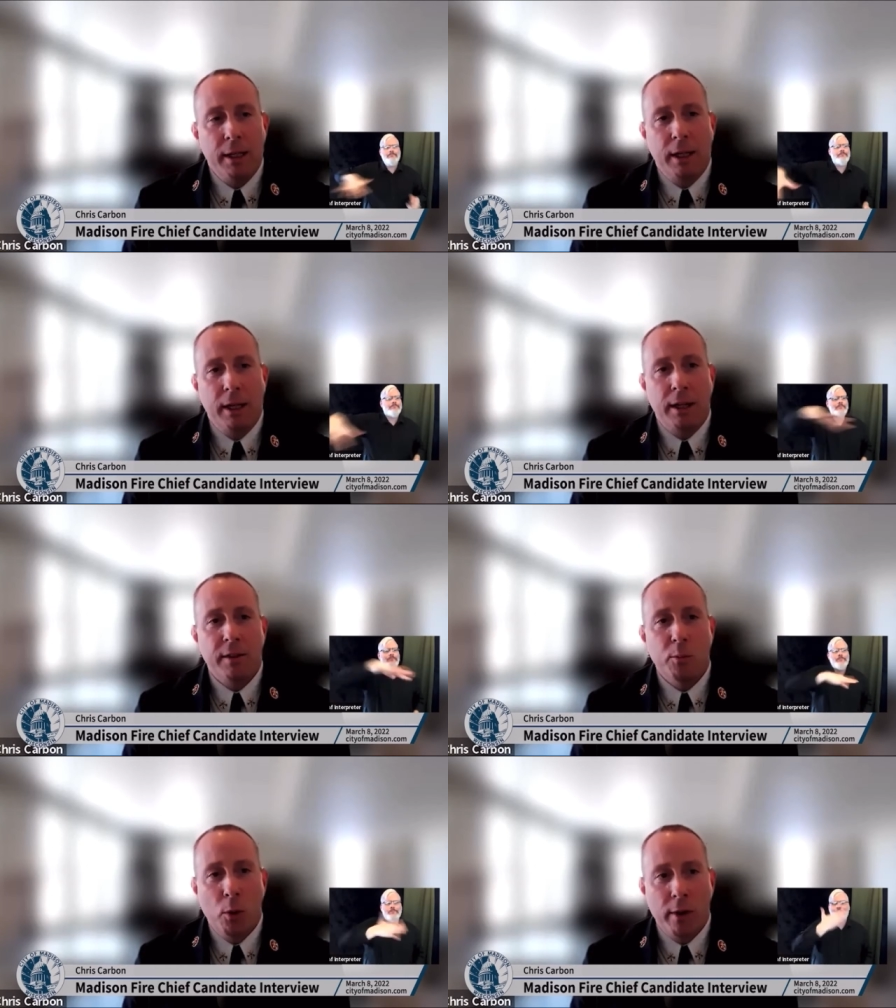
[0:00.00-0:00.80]
And it's
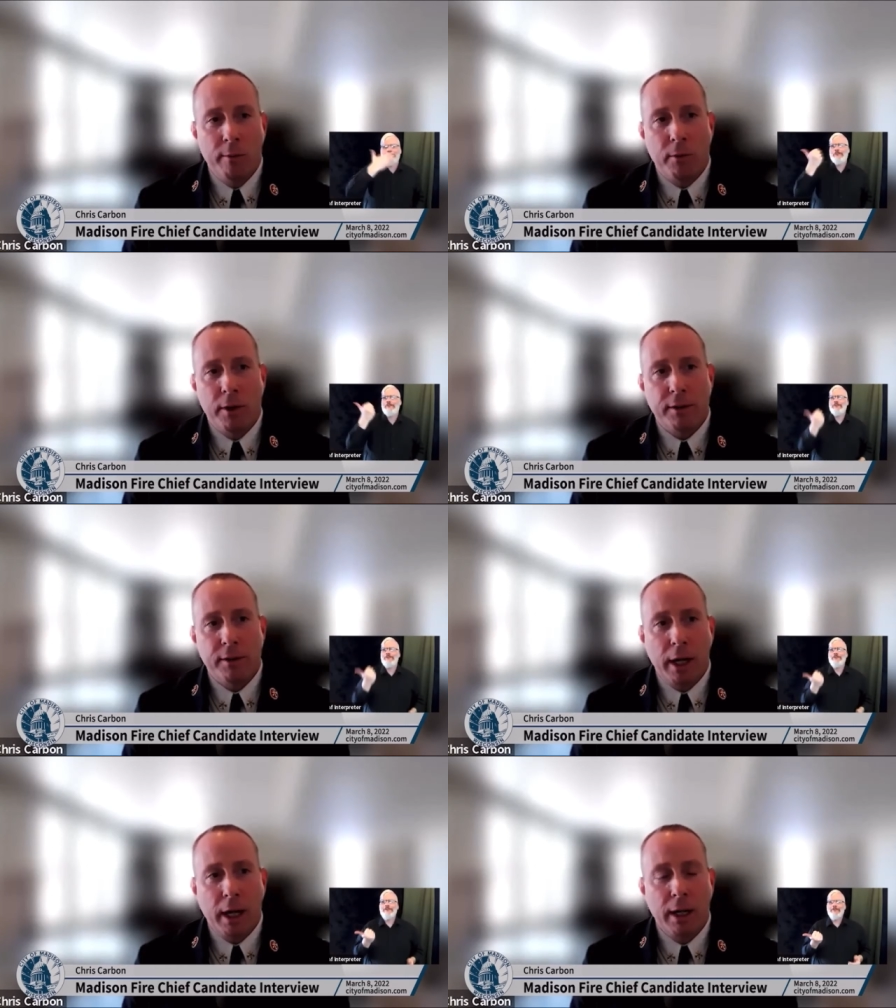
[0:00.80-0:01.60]
important for us to
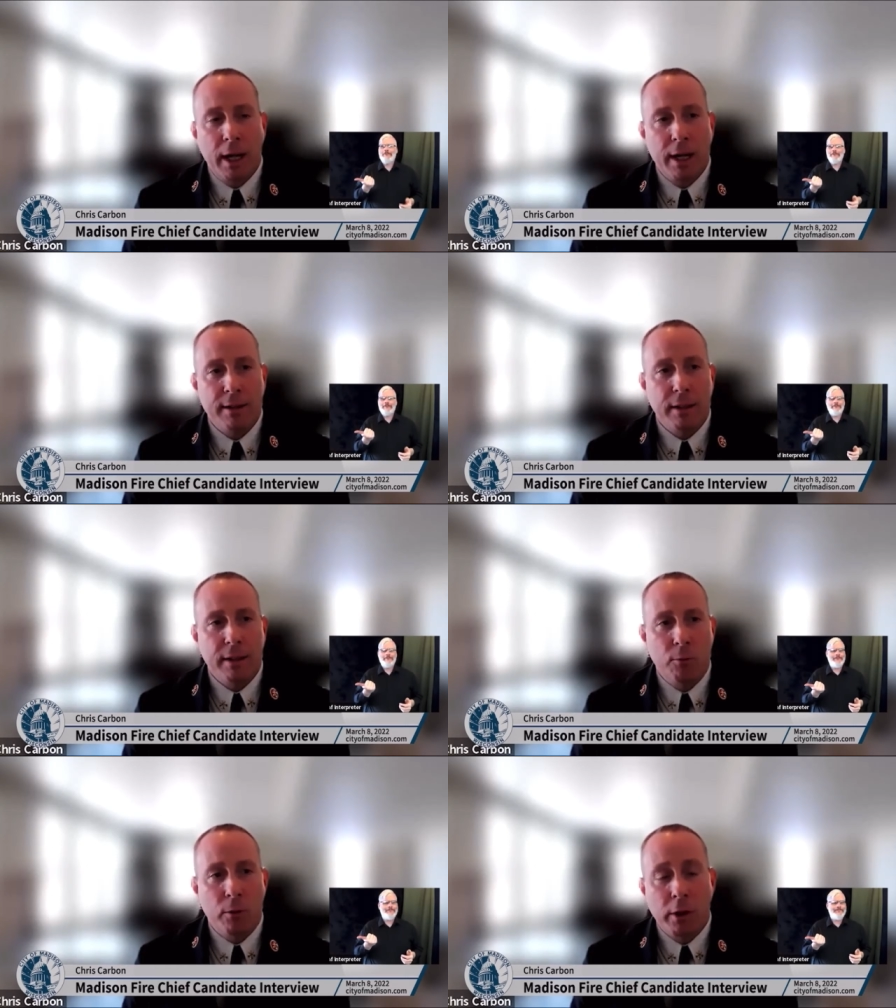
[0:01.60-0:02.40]
recognize
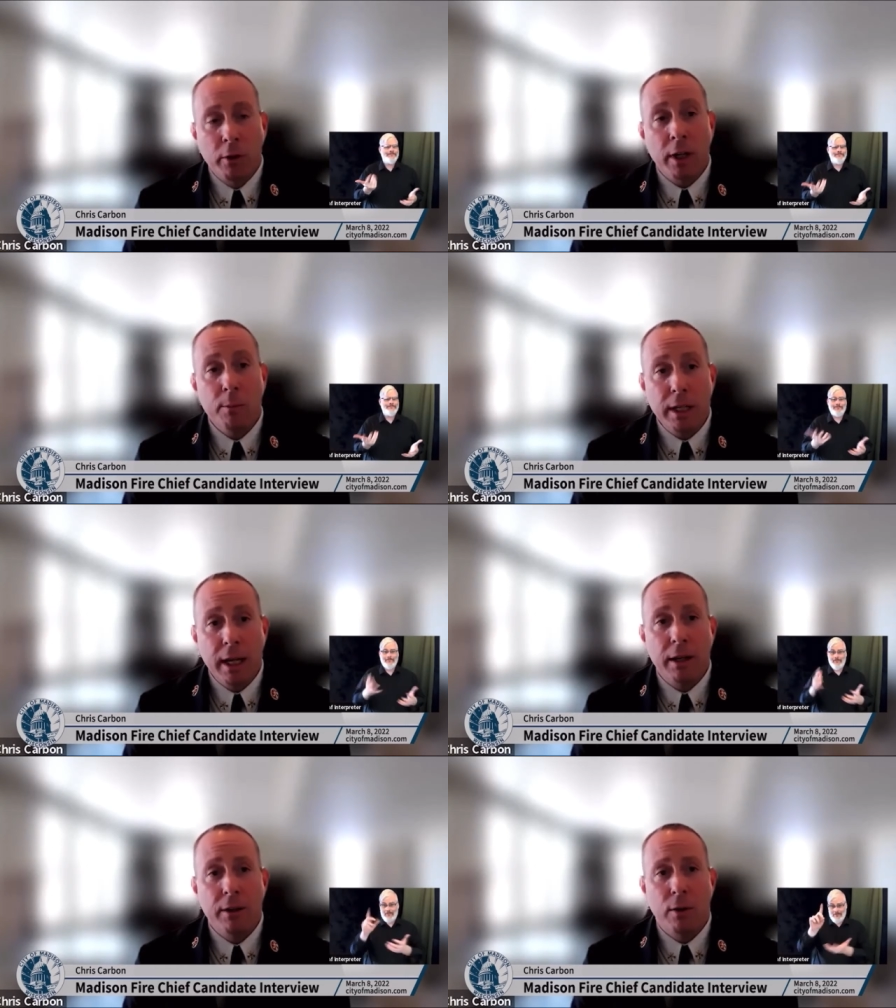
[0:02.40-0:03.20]
if we're going to be
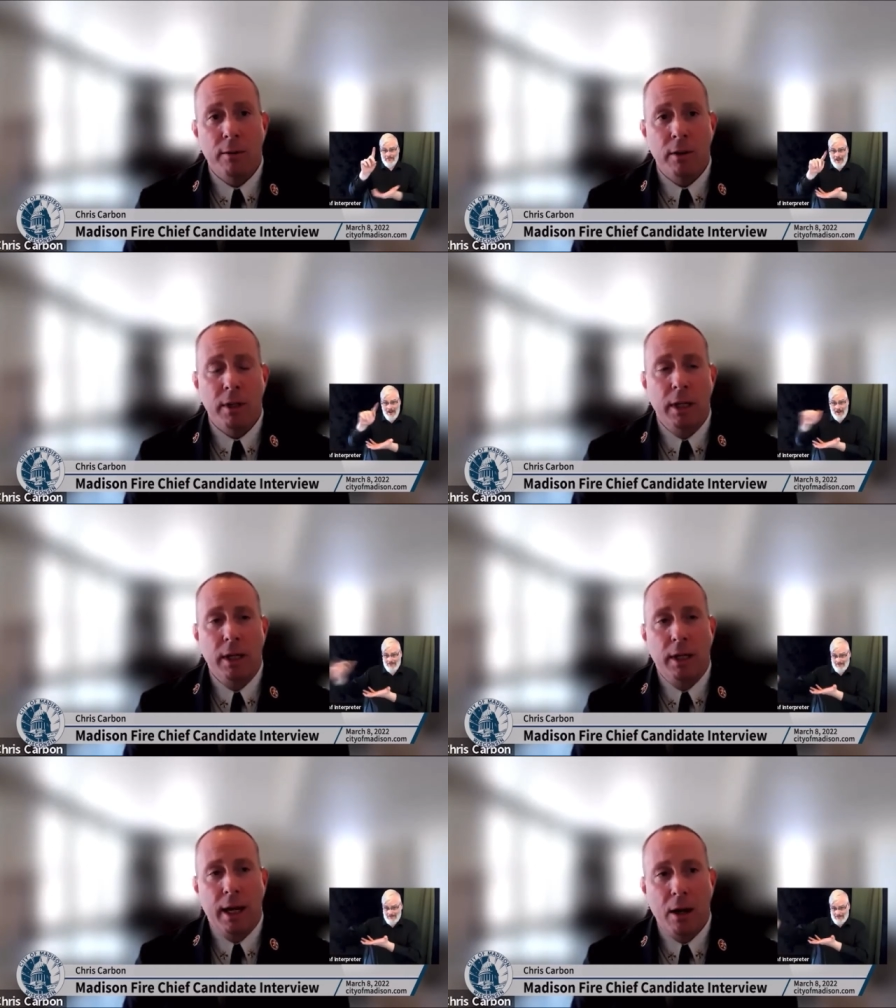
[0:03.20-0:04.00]
data driven,
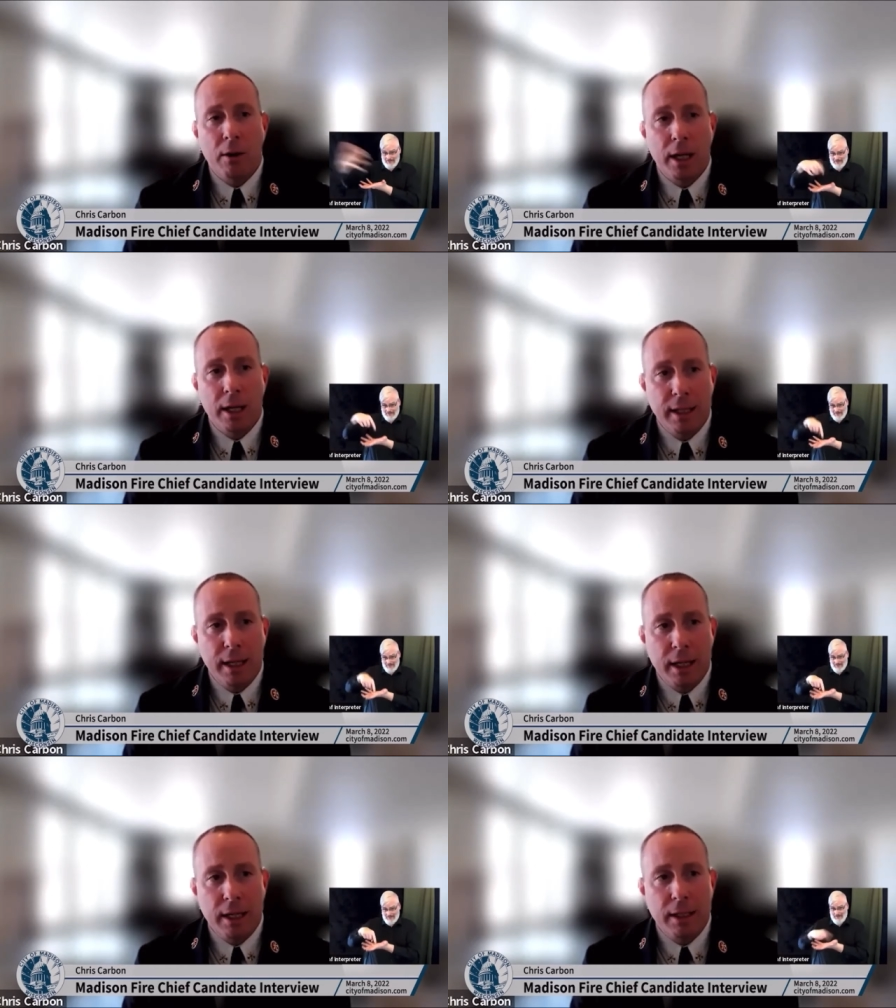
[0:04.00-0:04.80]
how that
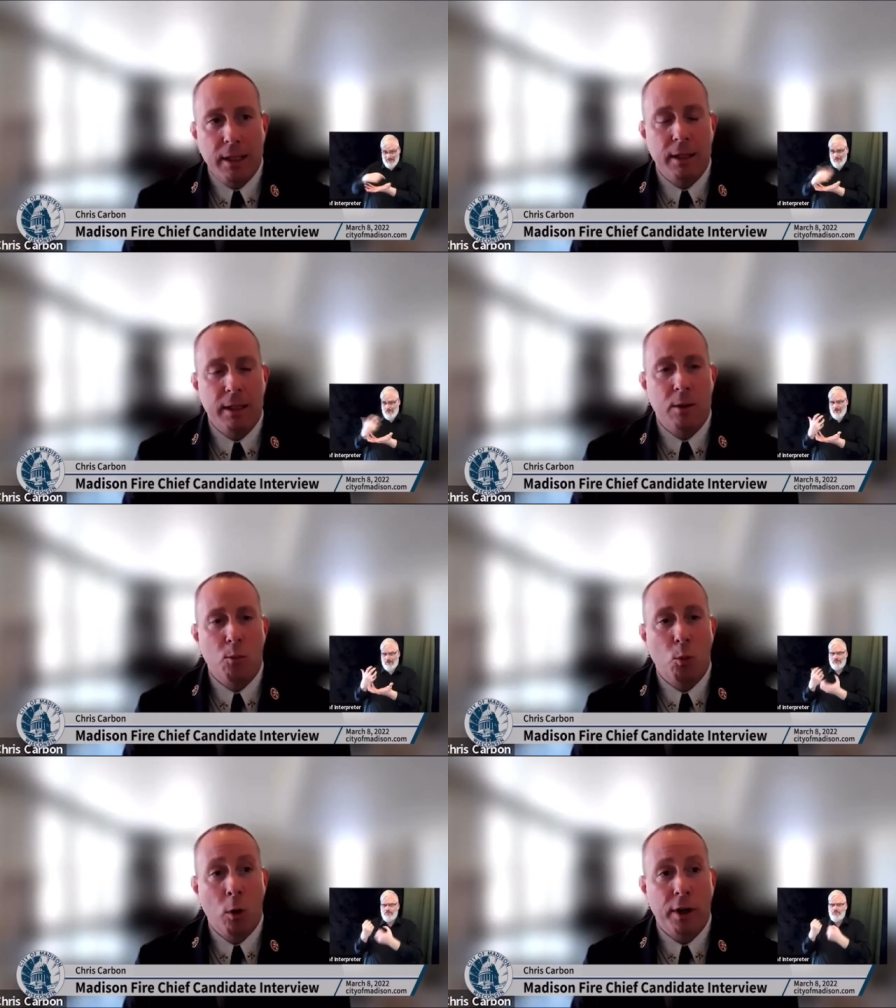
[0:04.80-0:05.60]
data
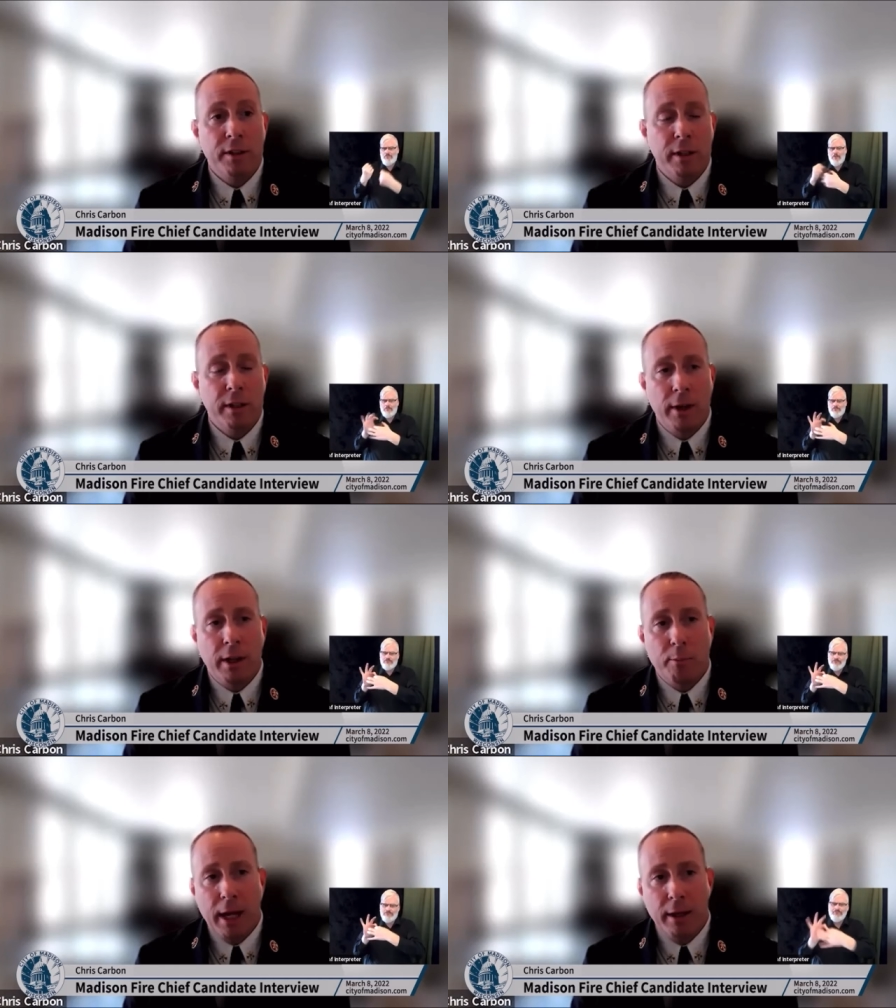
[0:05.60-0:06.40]
um, works to
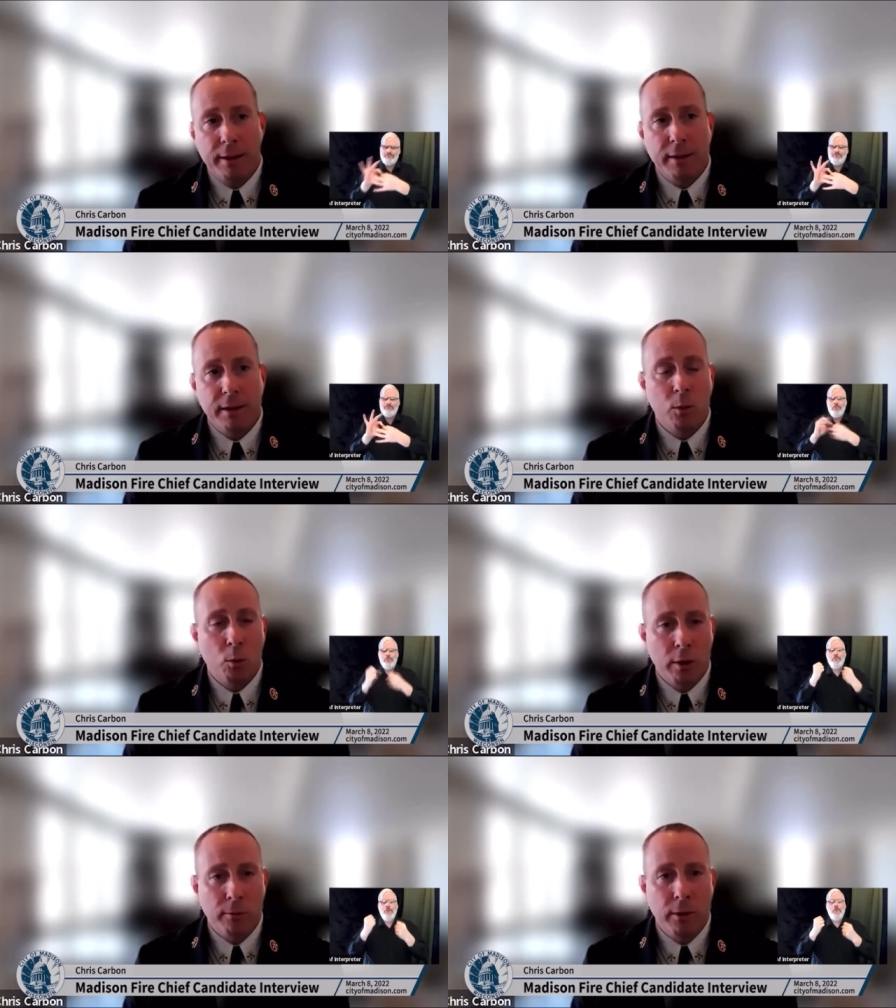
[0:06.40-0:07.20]
develop policies and
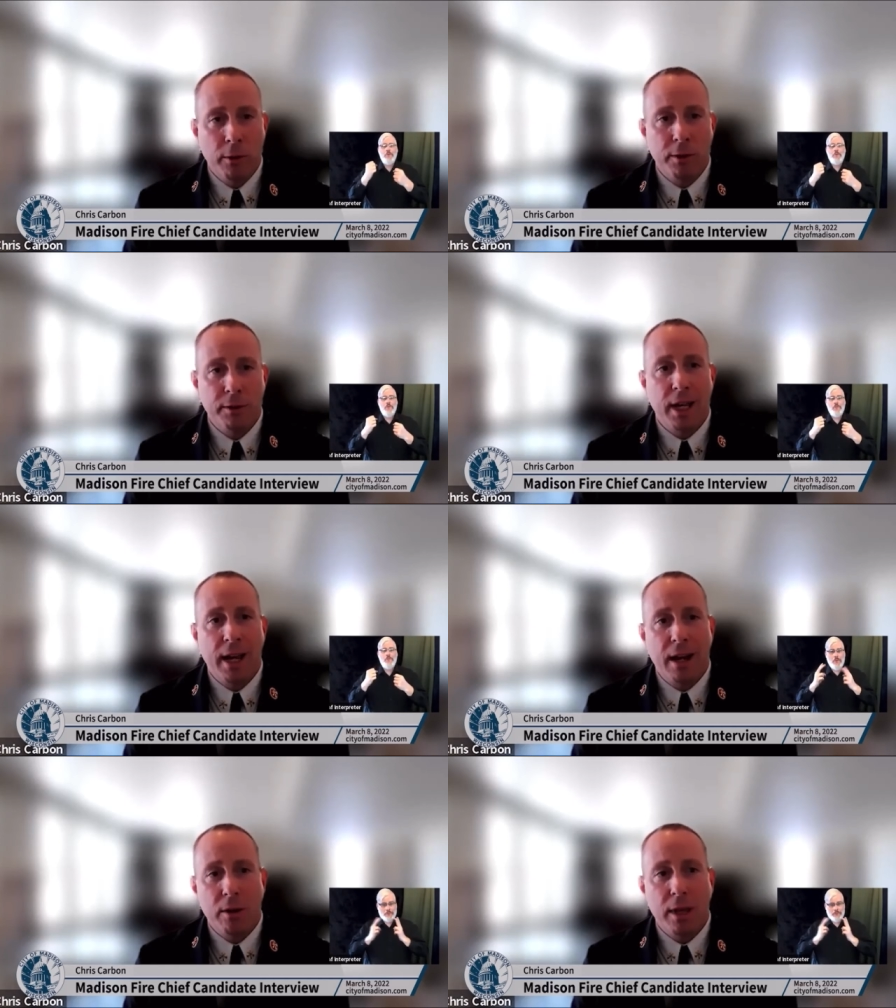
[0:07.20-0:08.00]
workflows and
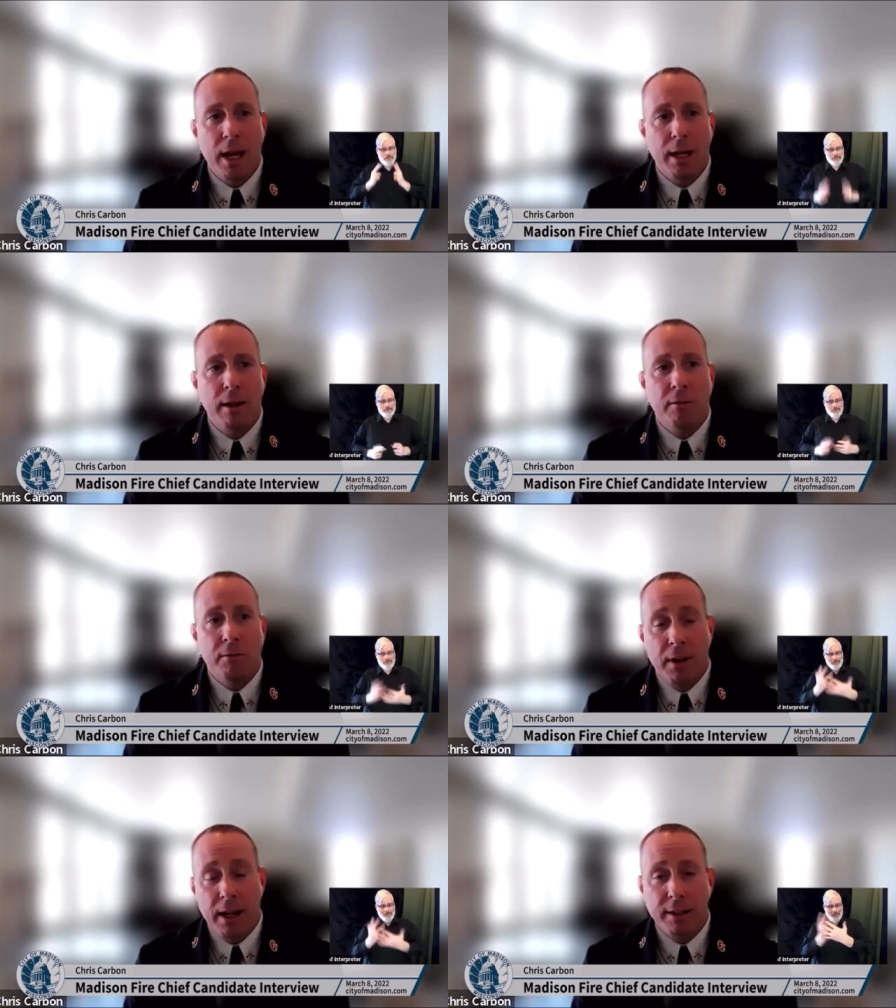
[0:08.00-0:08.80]
how that
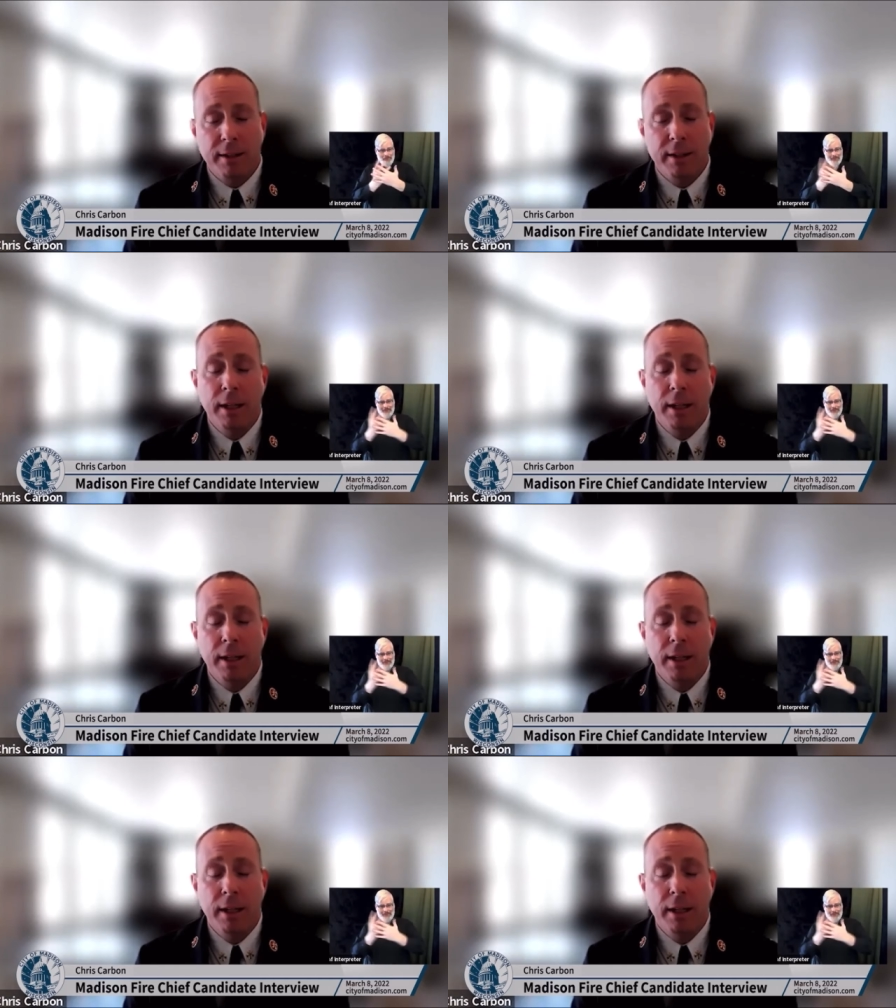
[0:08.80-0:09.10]
affects